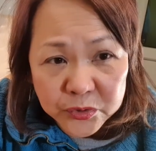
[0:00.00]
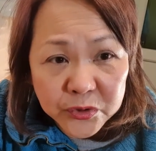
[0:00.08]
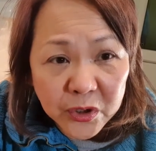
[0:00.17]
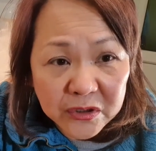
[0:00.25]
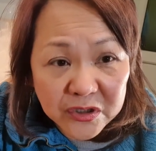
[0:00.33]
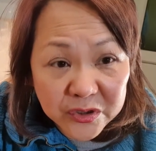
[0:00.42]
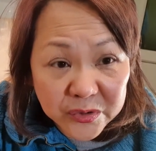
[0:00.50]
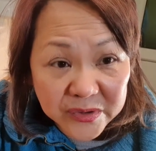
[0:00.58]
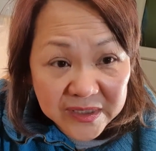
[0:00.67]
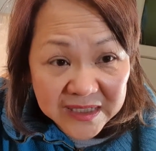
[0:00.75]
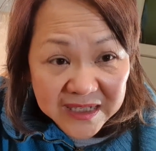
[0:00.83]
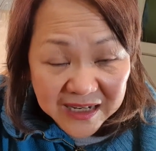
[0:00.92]
not
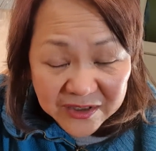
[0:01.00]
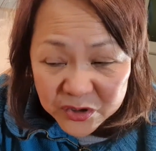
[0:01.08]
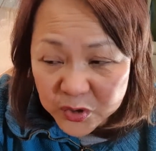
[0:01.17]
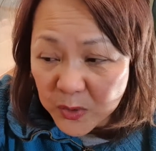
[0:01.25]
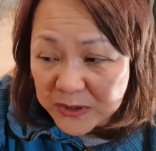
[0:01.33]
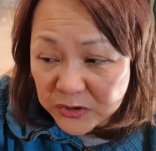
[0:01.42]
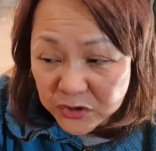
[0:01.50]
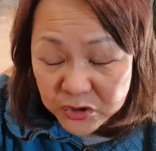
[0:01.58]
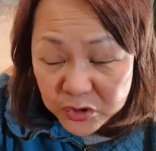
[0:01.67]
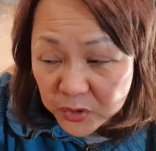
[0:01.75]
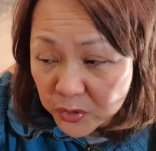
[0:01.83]
use it and you don't want to throw